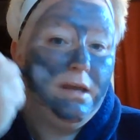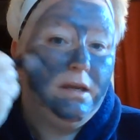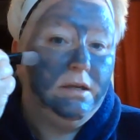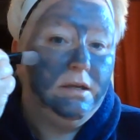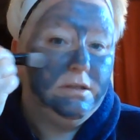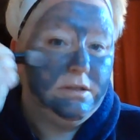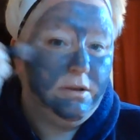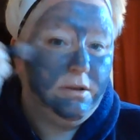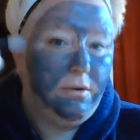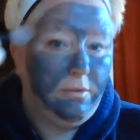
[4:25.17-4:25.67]

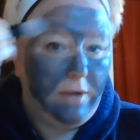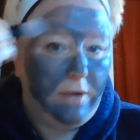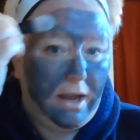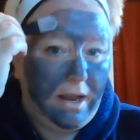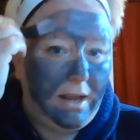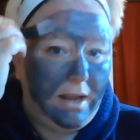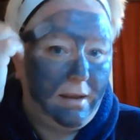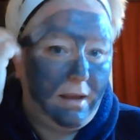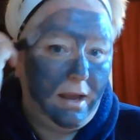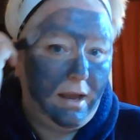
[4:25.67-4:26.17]
So
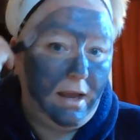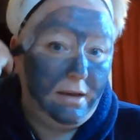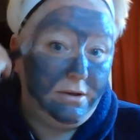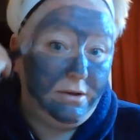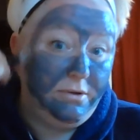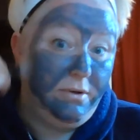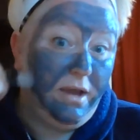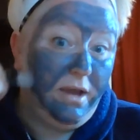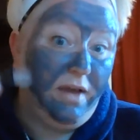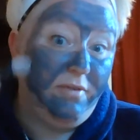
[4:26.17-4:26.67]
I
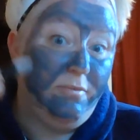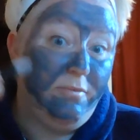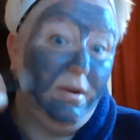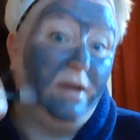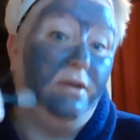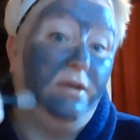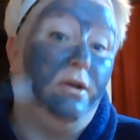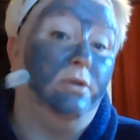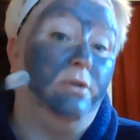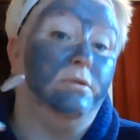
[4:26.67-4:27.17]
do have my
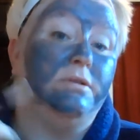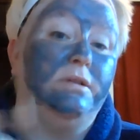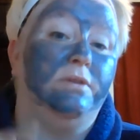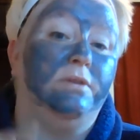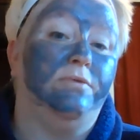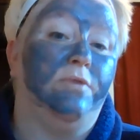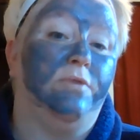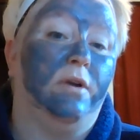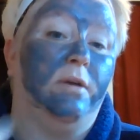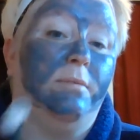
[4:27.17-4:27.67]
notes in
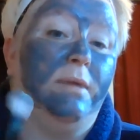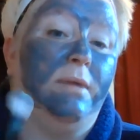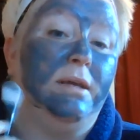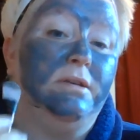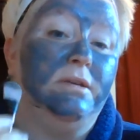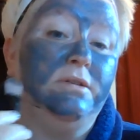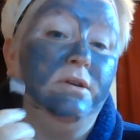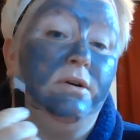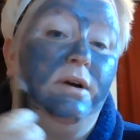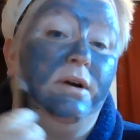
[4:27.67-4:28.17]
front of me,
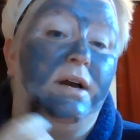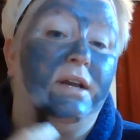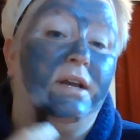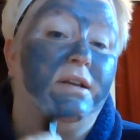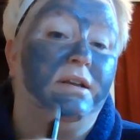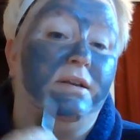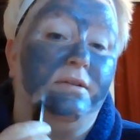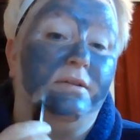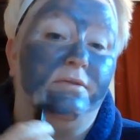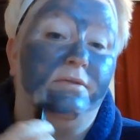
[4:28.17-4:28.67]
so I
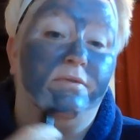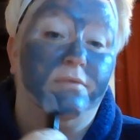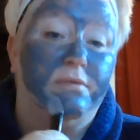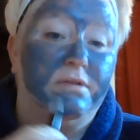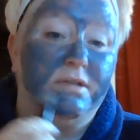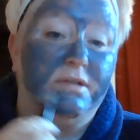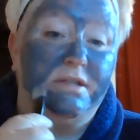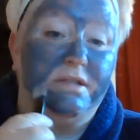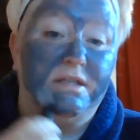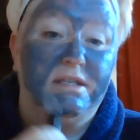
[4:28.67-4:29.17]
didn't
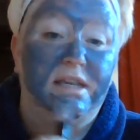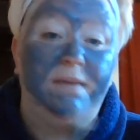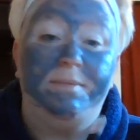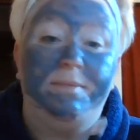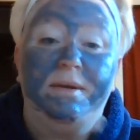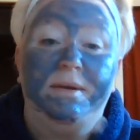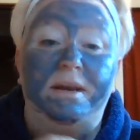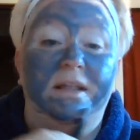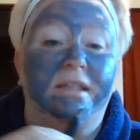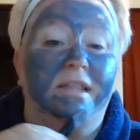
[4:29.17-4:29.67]
skip
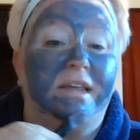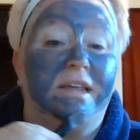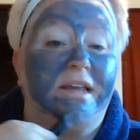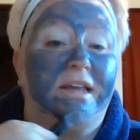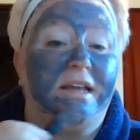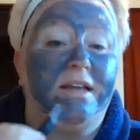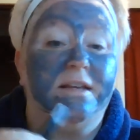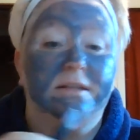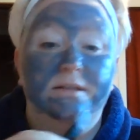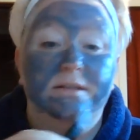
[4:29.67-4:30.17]
anything,
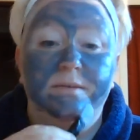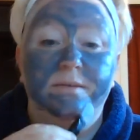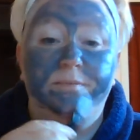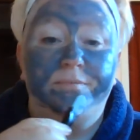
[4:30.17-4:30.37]
because